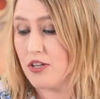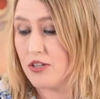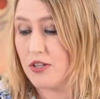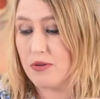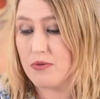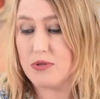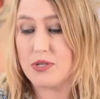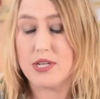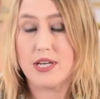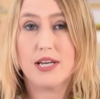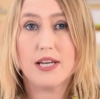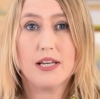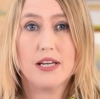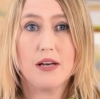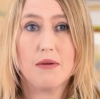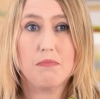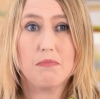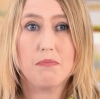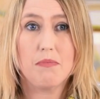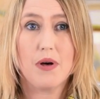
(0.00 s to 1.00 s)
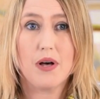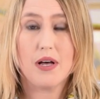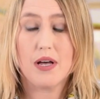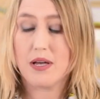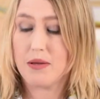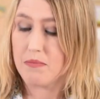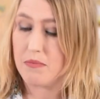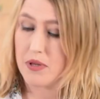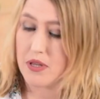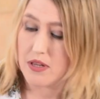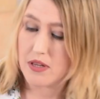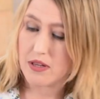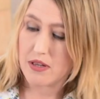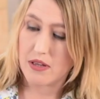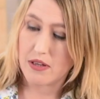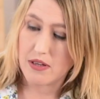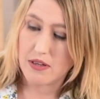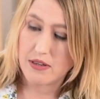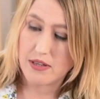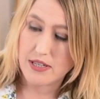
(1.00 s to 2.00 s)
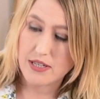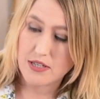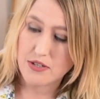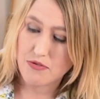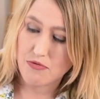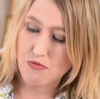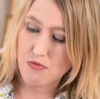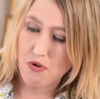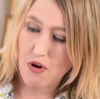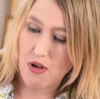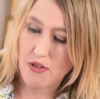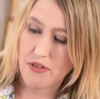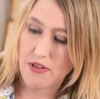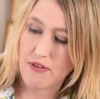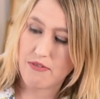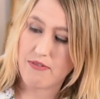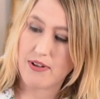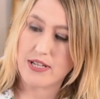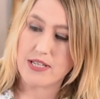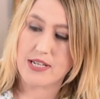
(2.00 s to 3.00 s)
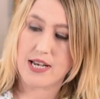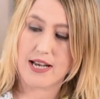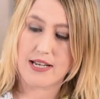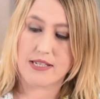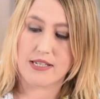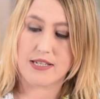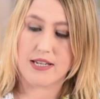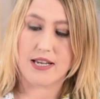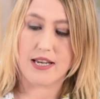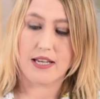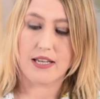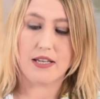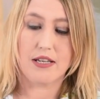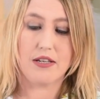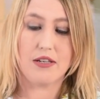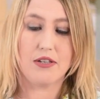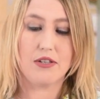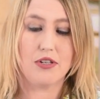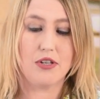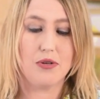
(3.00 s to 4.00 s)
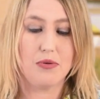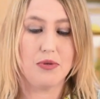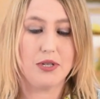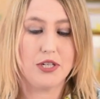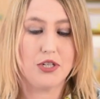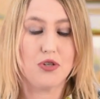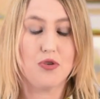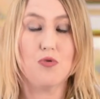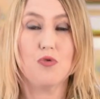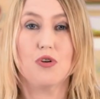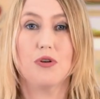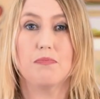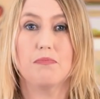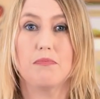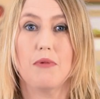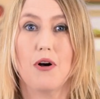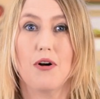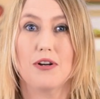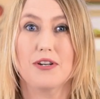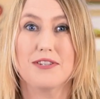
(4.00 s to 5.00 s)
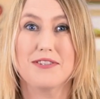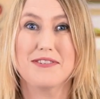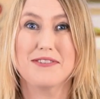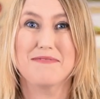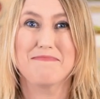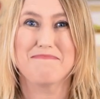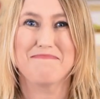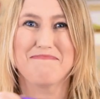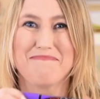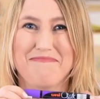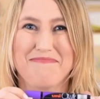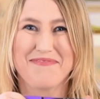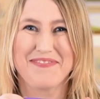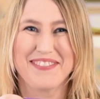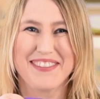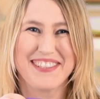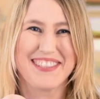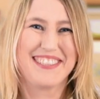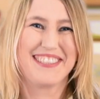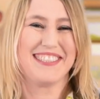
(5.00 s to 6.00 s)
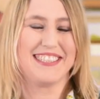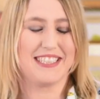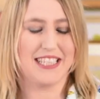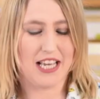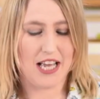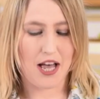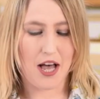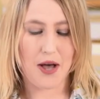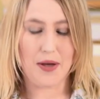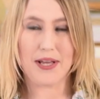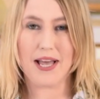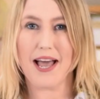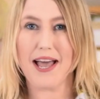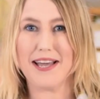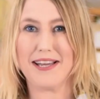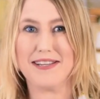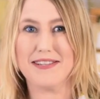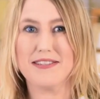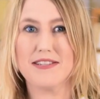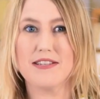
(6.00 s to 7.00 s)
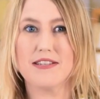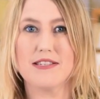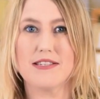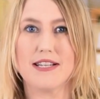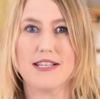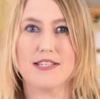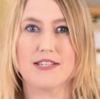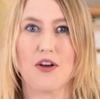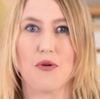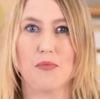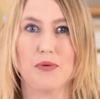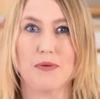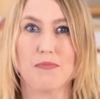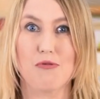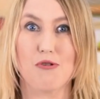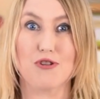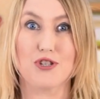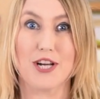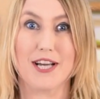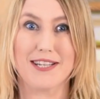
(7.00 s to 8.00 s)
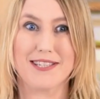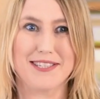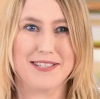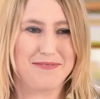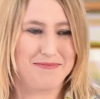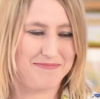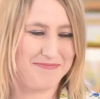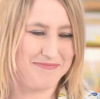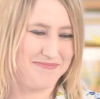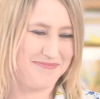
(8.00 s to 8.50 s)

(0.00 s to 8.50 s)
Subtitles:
using these rather fantastic Uni Chalk markers. Okay, so let's get on with the project.